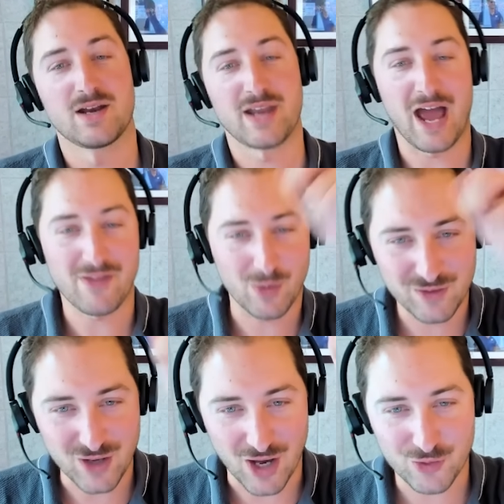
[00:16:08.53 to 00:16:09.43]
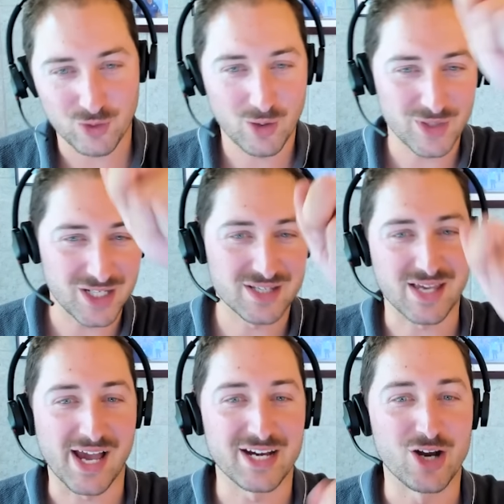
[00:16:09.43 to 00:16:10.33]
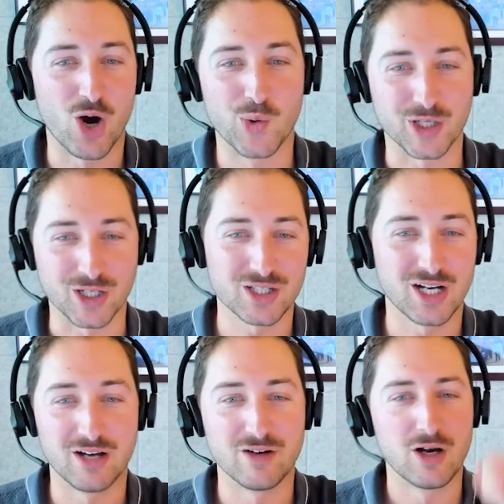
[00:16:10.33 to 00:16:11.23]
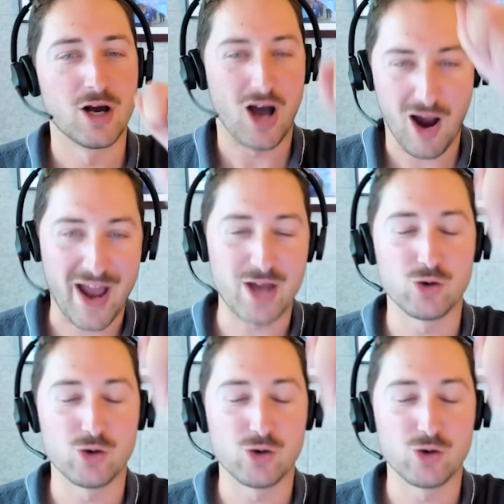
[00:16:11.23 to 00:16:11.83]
Now that we've gone through it, we need to assign an owner of all right,